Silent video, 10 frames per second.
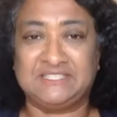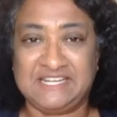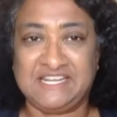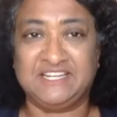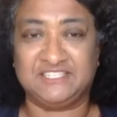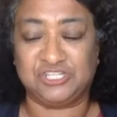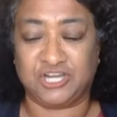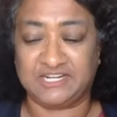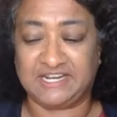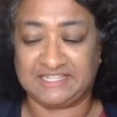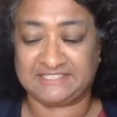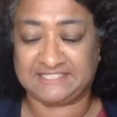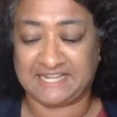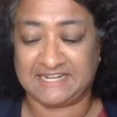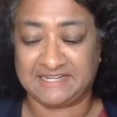need journalists,
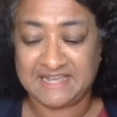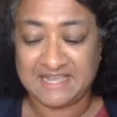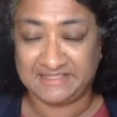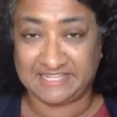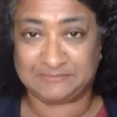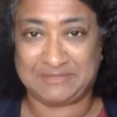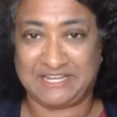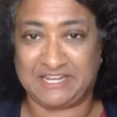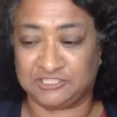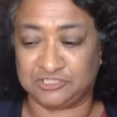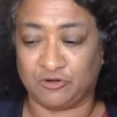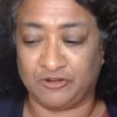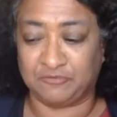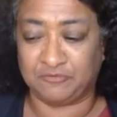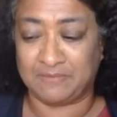and this particular story
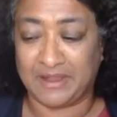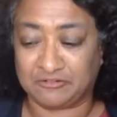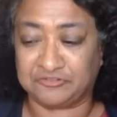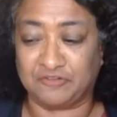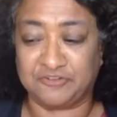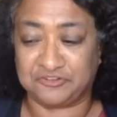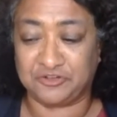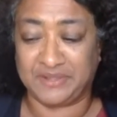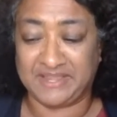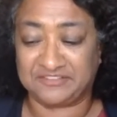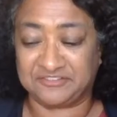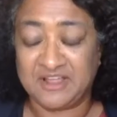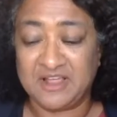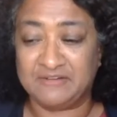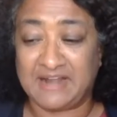of what Microsoft is doing is
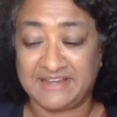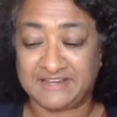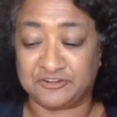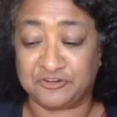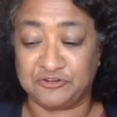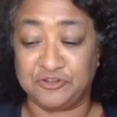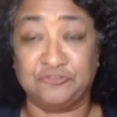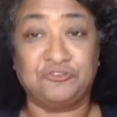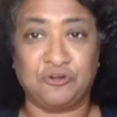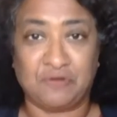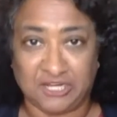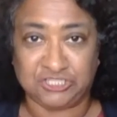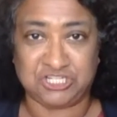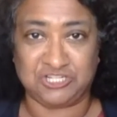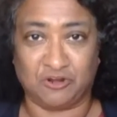related to news
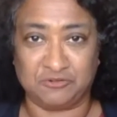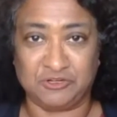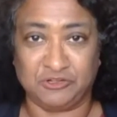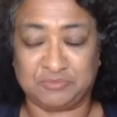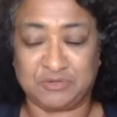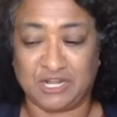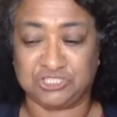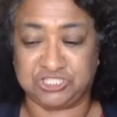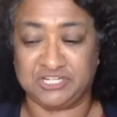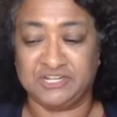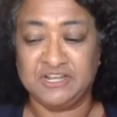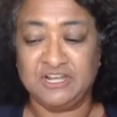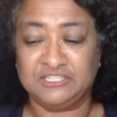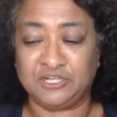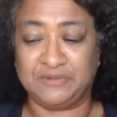curation, not news production.
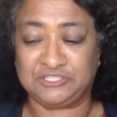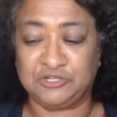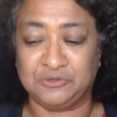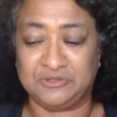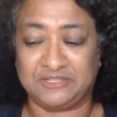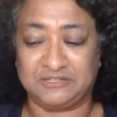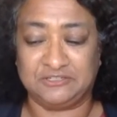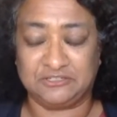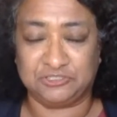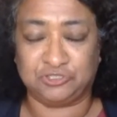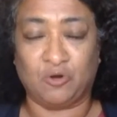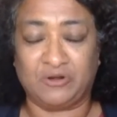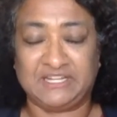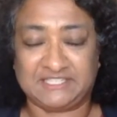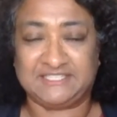So it's who the
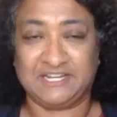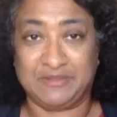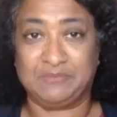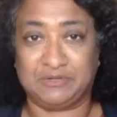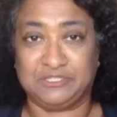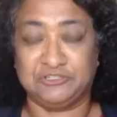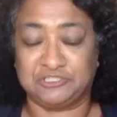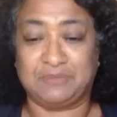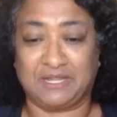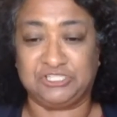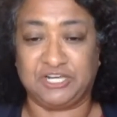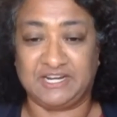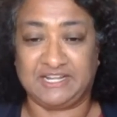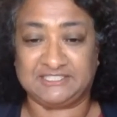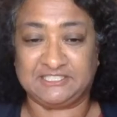stories are still being produced by
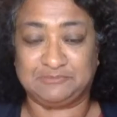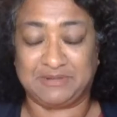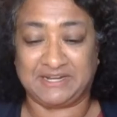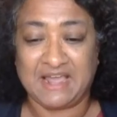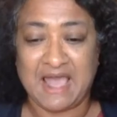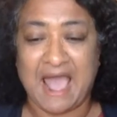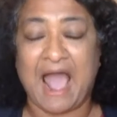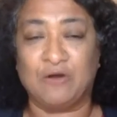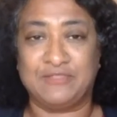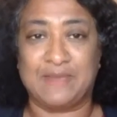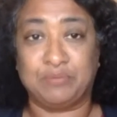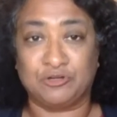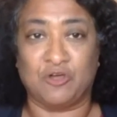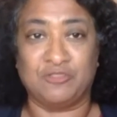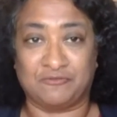journalists, but how they're put on the